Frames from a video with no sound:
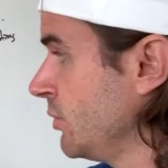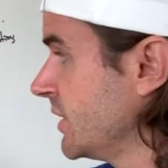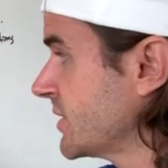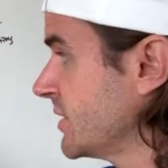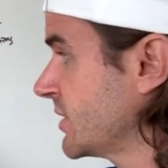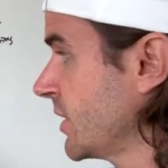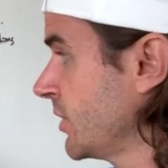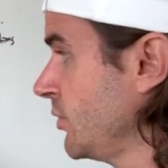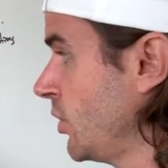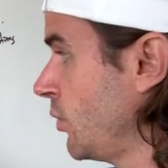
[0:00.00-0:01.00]
this until
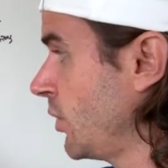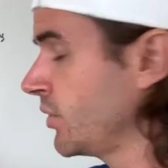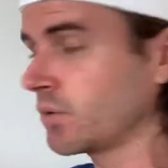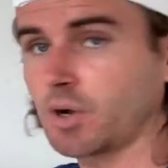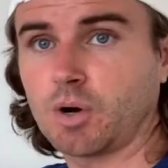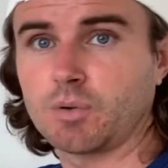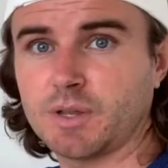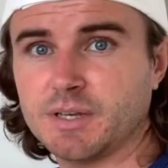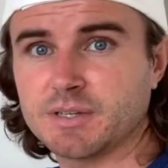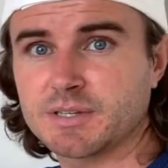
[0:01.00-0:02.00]
you know what your goal
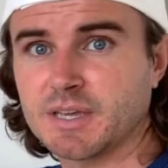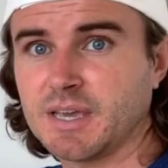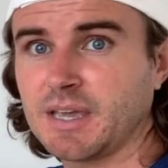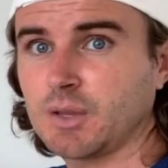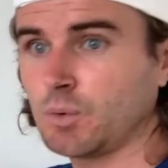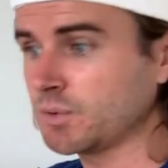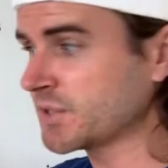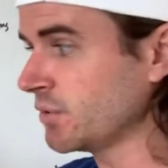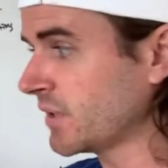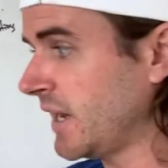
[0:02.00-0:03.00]
is. You
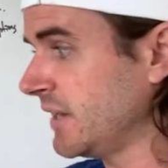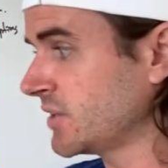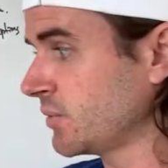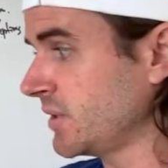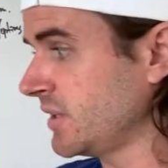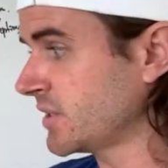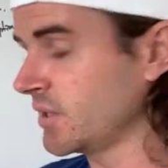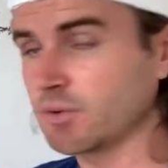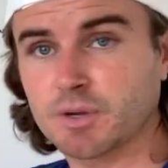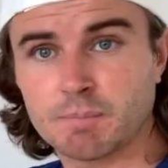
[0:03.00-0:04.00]
also can't do it until
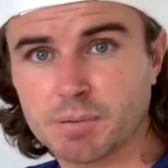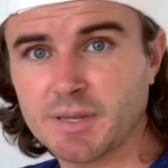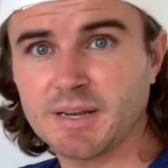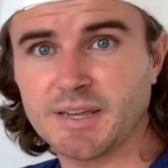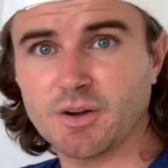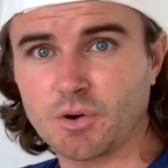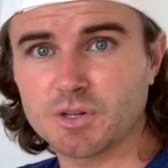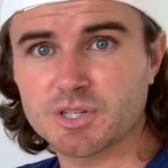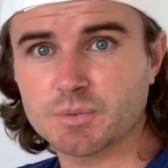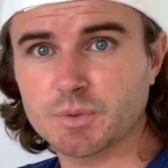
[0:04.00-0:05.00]
you're completely
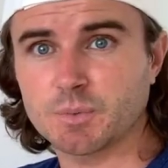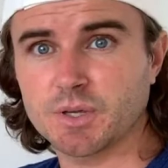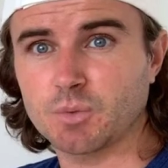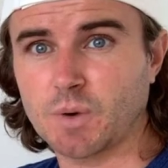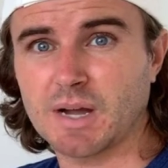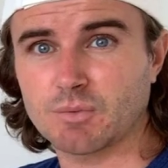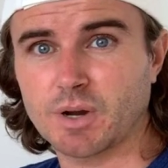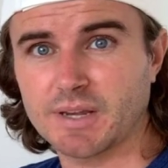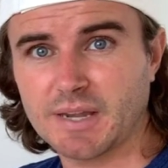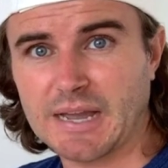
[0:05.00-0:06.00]
honest with where you are
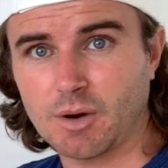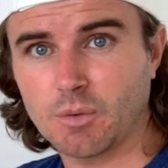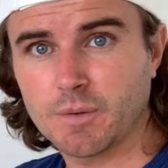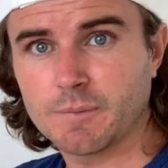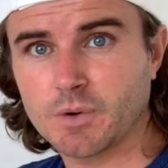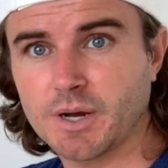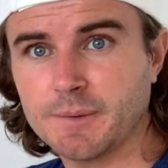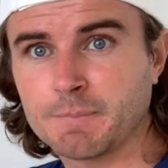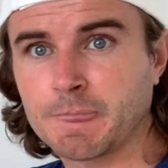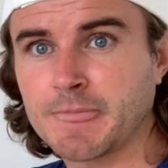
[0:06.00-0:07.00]
right now,
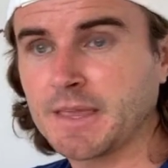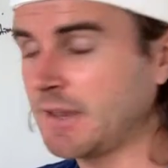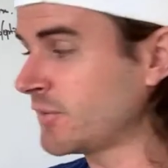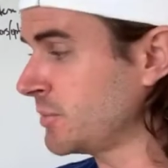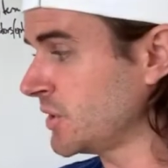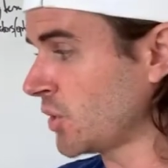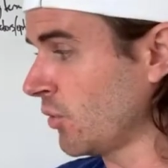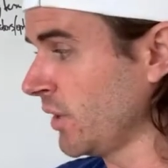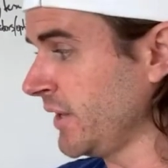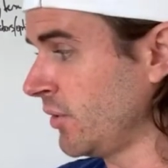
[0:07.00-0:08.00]
right? You have to be
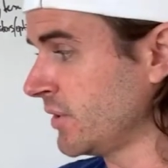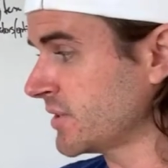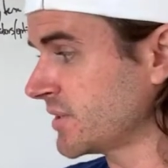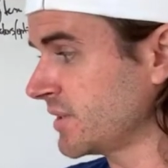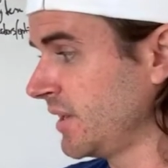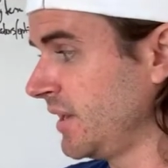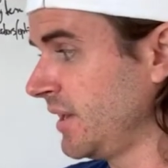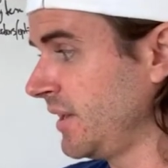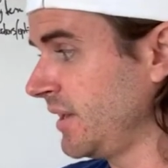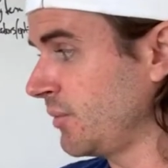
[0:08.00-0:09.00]
totally honest
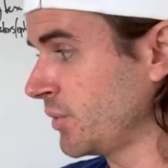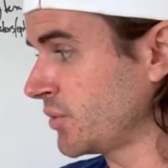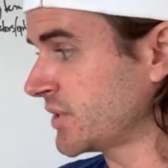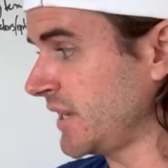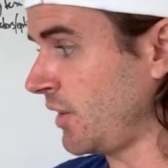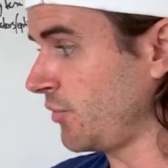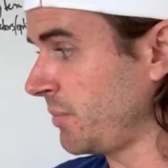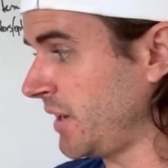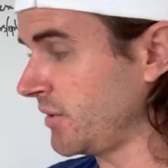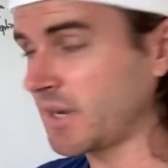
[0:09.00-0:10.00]
with yourself
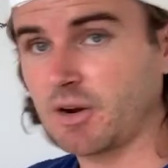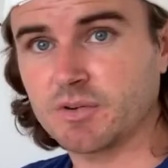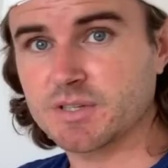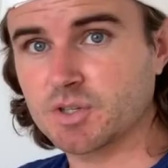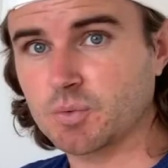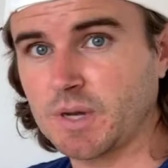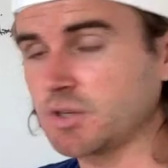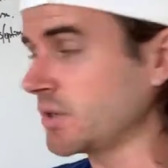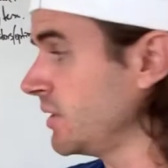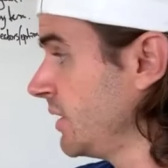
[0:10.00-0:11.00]
about your current
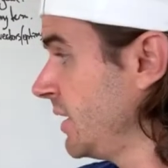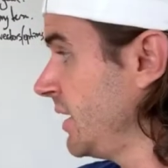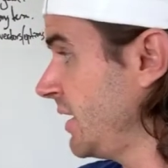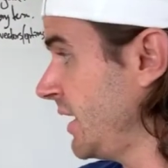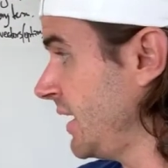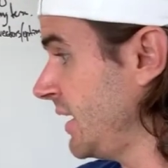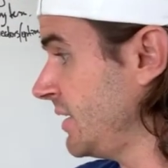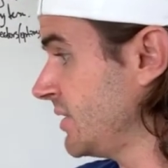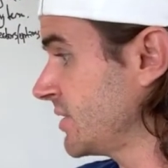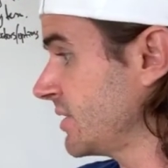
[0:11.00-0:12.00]
situation
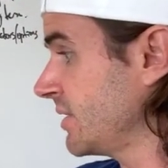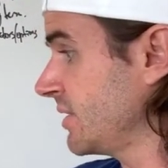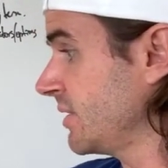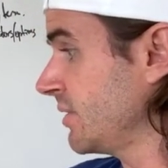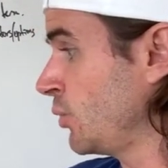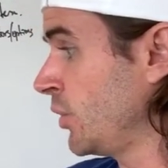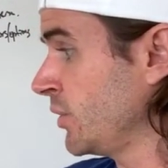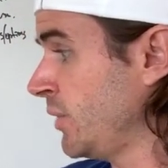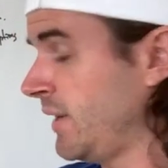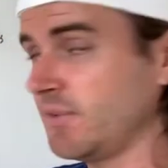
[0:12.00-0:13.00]
and what
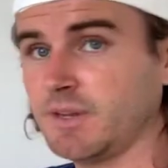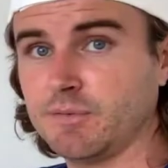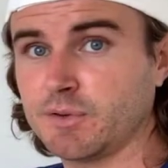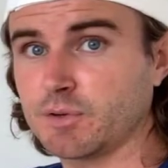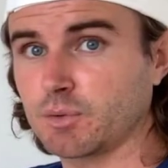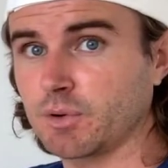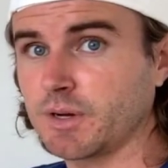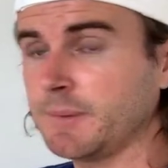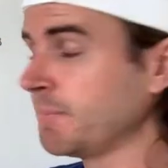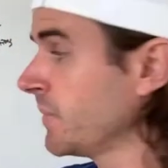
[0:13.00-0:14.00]
you have in
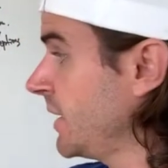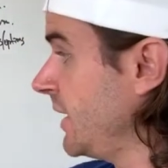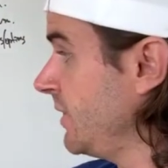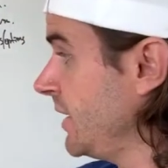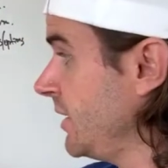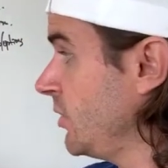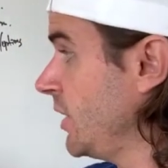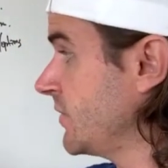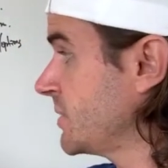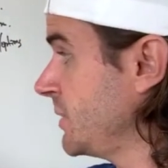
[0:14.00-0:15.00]
inventory. And then you
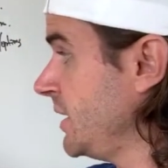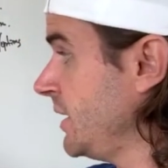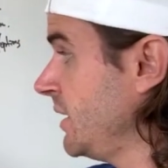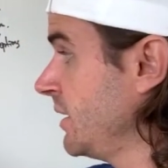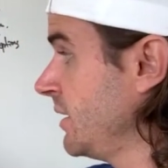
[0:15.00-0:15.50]
have to be